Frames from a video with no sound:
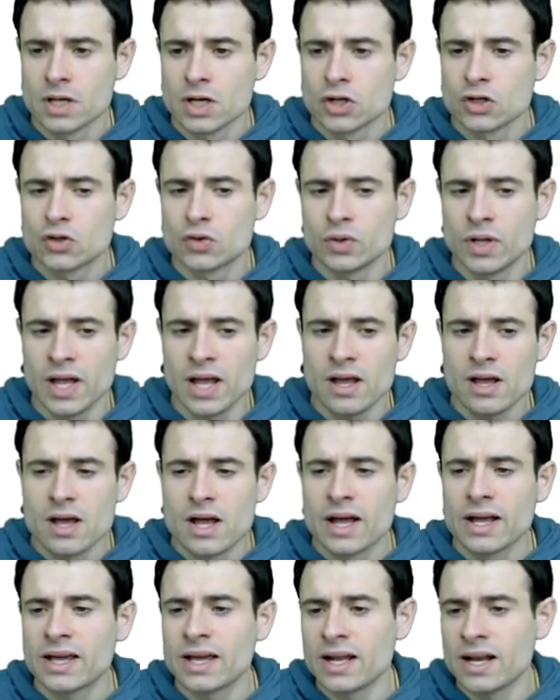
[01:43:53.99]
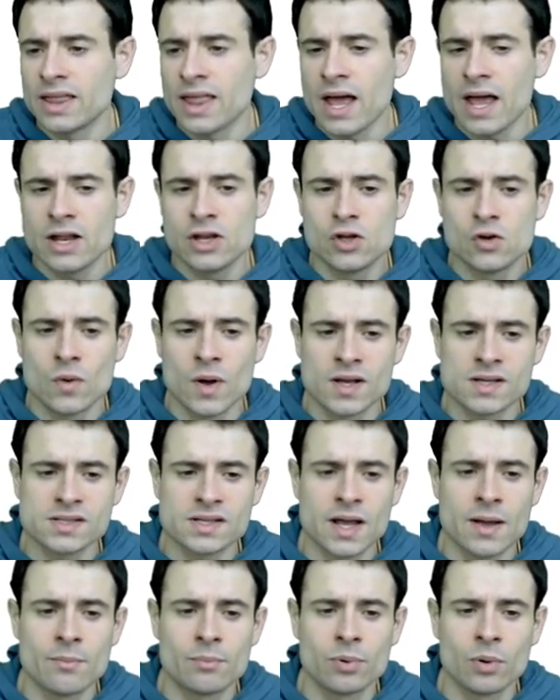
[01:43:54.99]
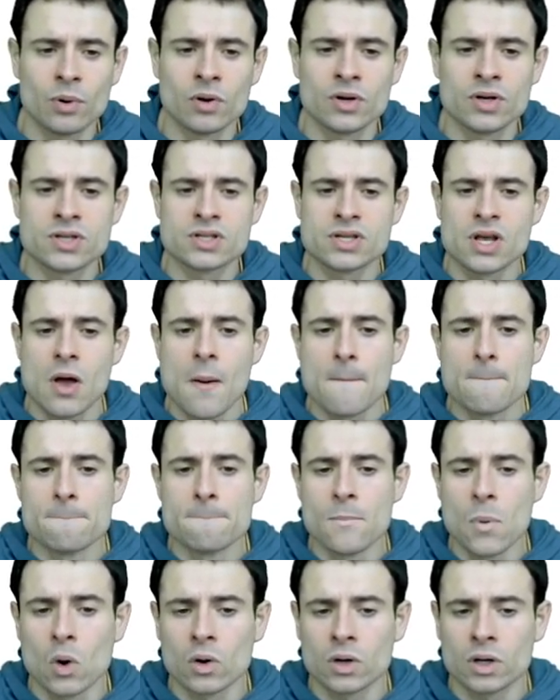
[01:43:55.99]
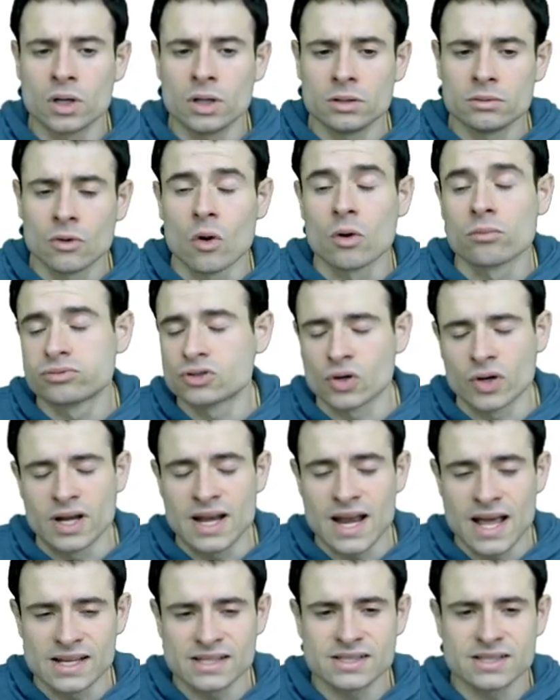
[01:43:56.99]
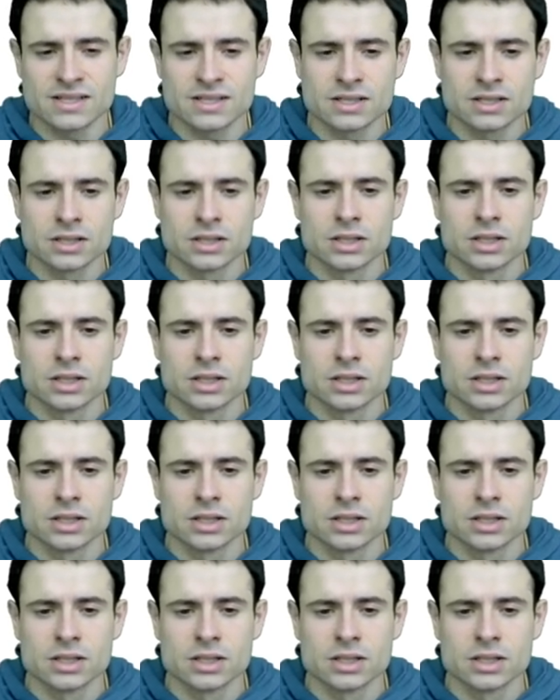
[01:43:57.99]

Today, Canada and US employs more, or sorry, less